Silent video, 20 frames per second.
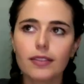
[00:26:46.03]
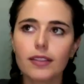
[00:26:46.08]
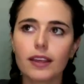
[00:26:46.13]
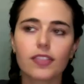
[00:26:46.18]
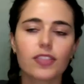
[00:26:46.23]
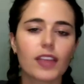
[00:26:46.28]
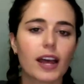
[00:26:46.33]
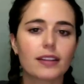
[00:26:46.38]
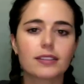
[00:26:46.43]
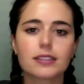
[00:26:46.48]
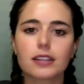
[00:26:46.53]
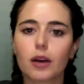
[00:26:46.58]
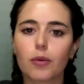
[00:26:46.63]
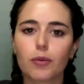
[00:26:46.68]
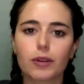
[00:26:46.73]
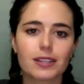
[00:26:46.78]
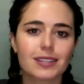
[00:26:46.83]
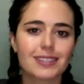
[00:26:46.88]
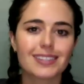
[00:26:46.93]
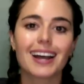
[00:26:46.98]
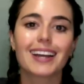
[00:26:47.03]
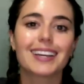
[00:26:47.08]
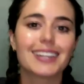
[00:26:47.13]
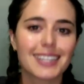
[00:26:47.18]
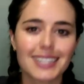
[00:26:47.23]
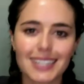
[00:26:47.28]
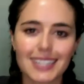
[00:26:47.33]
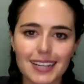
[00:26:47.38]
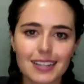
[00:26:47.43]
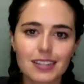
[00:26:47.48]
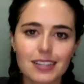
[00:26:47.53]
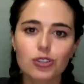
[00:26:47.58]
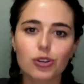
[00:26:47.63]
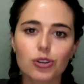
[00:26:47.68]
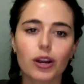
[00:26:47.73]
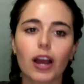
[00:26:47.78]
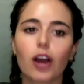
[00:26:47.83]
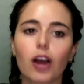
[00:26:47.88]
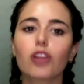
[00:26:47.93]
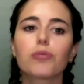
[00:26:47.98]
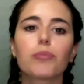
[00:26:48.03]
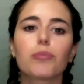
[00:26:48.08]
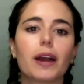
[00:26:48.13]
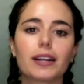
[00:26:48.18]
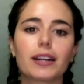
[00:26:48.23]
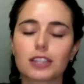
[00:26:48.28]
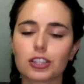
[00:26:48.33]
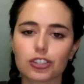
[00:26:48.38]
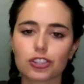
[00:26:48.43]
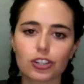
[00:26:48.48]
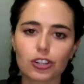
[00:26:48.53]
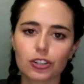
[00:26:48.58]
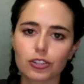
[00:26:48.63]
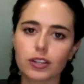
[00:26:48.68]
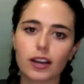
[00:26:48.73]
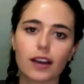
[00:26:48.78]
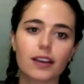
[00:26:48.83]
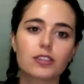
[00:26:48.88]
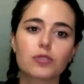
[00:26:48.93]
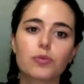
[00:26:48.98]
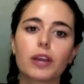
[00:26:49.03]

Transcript: Like, that's not what a scientist or a health practitioner does.